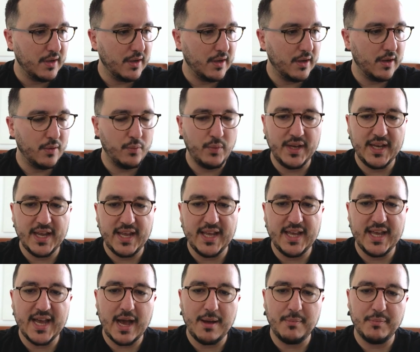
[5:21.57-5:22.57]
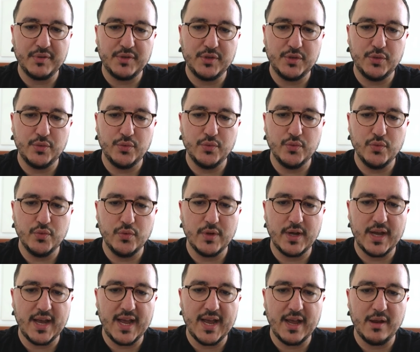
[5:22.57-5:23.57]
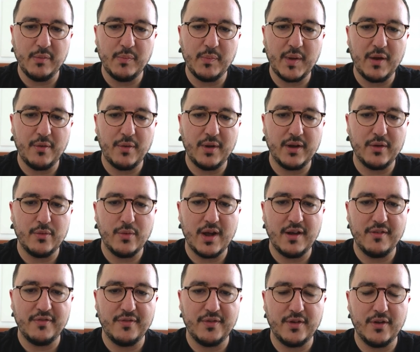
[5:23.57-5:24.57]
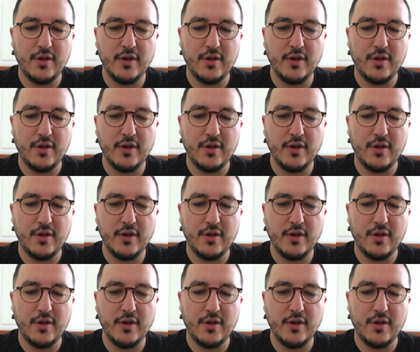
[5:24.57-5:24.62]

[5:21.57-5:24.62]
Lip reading: with a gap to a paragraph,